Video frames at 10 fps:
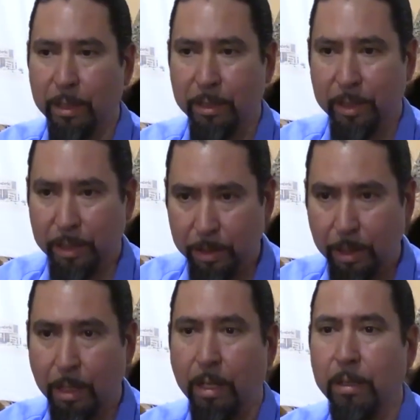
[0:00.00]
sing a
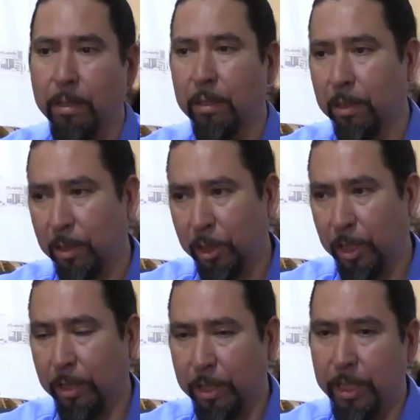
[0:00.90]
song,
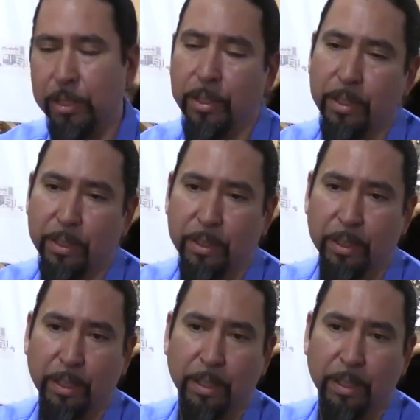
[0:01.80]
share the teachings.